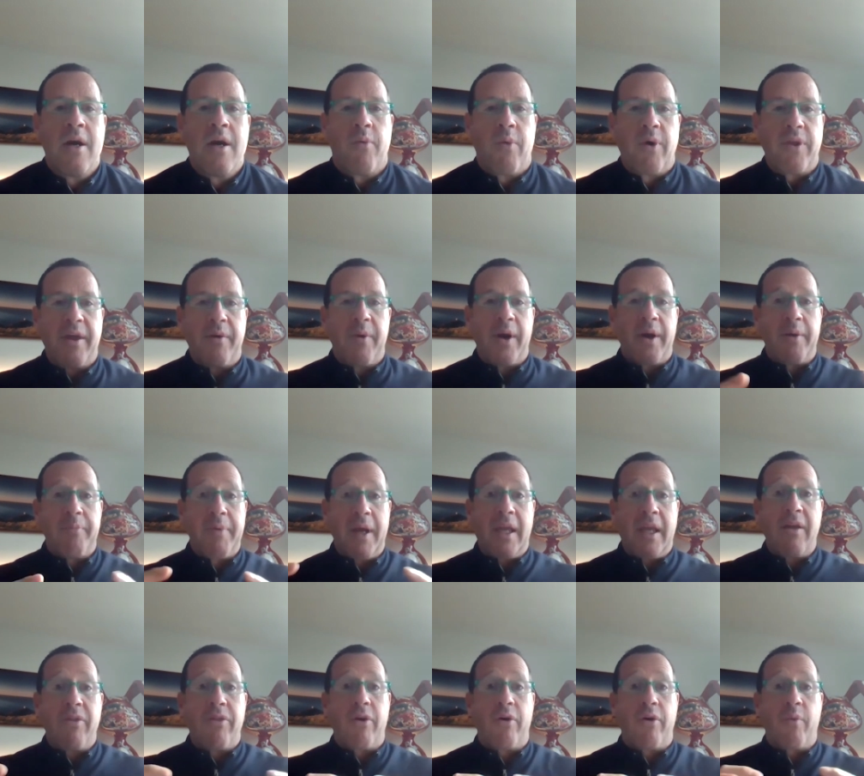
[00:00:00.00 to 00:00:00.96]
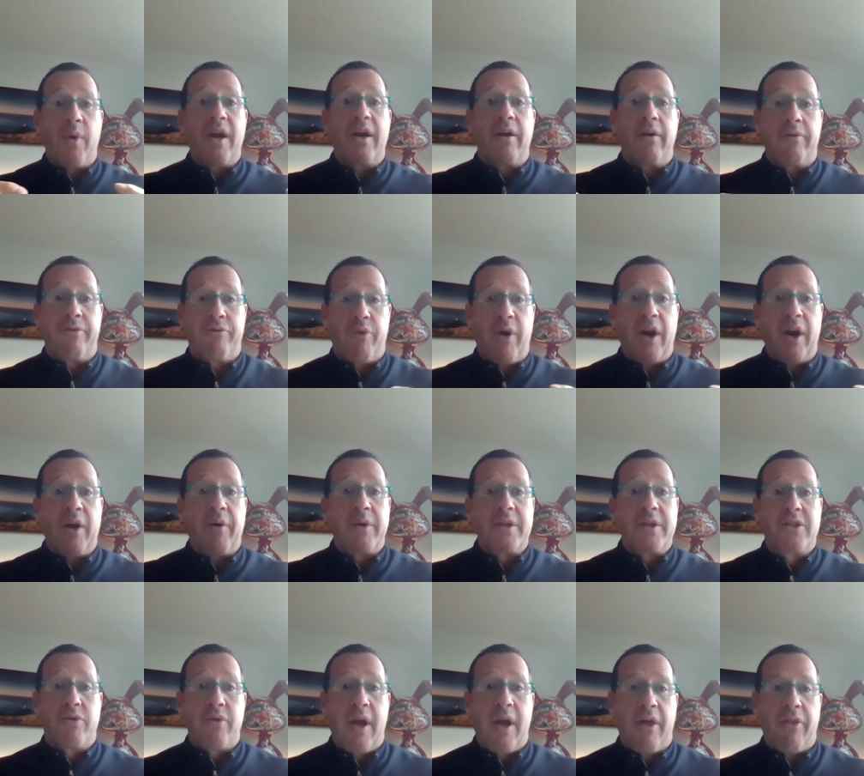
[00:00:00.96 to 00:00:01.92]
when they were making the
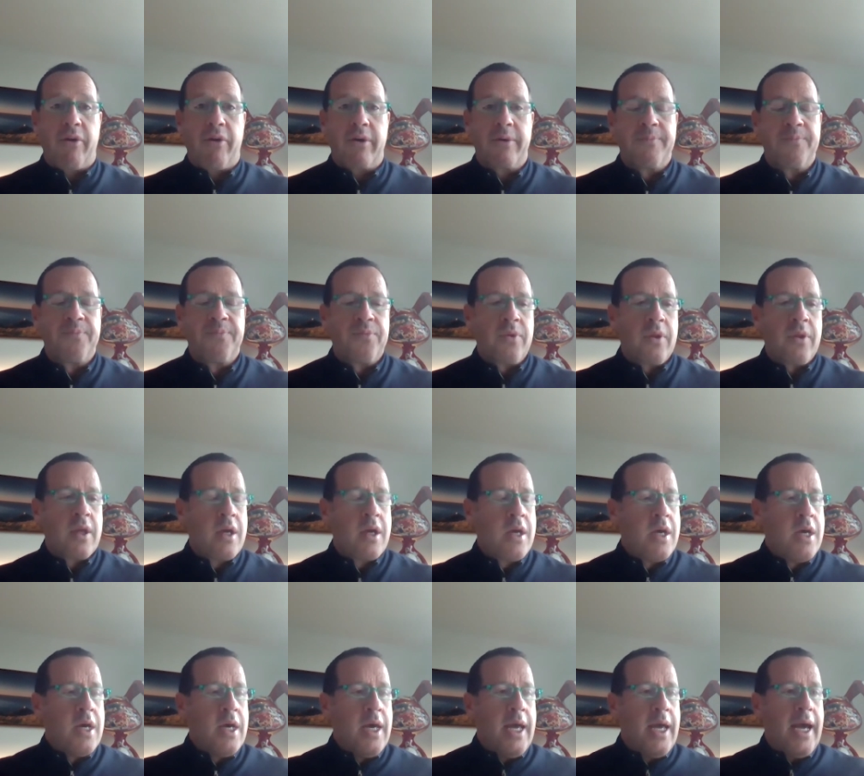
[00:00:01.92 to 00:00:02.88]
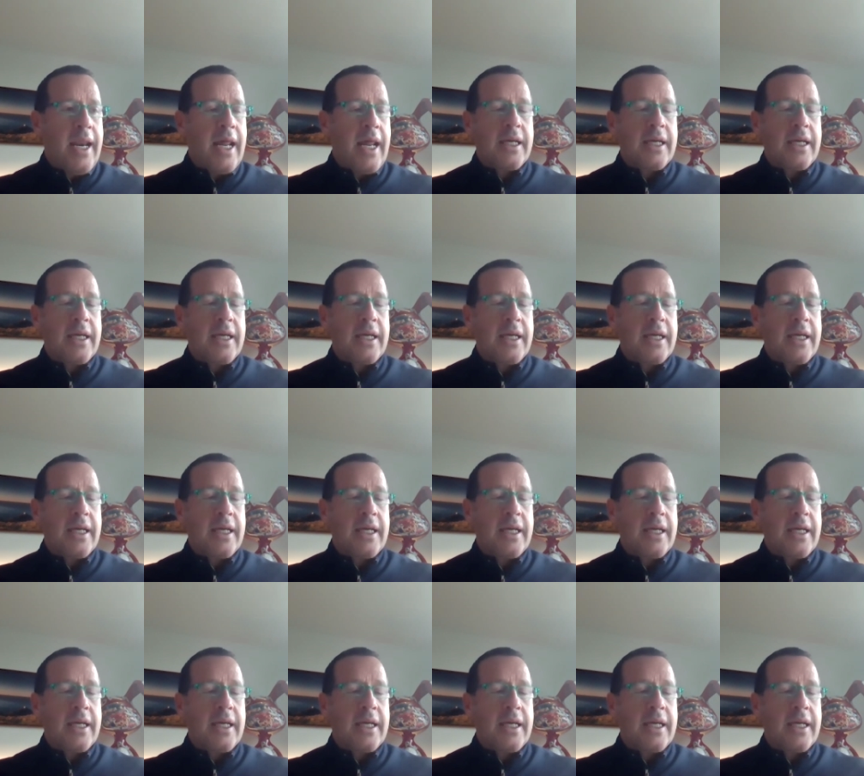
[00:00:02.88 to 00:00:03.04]
fragrance together. Yes.